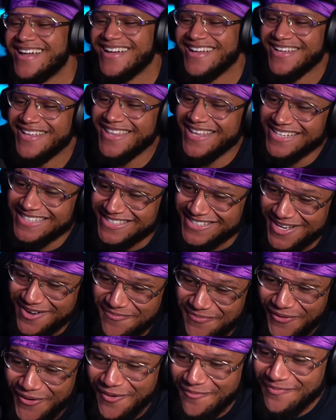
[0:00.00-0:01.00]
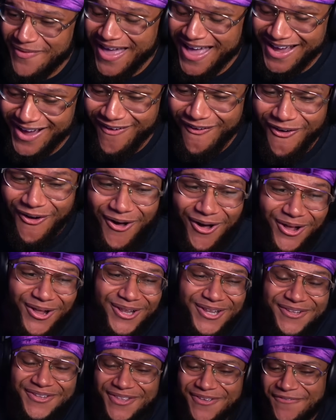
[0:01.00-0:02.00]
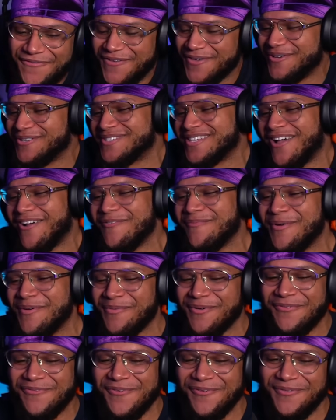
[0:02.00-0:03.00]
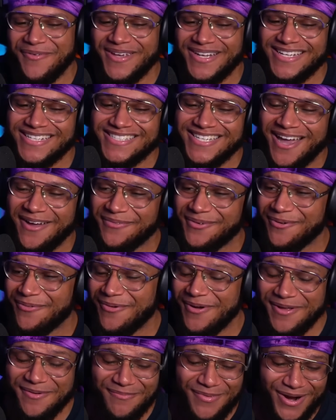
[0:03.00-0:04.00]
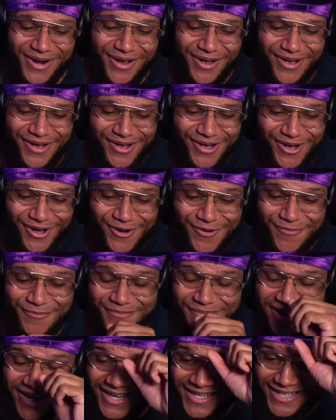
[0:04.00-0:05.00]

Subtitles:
This shit brought back all of the feels I remember from reading chapter one, bro. Oh, my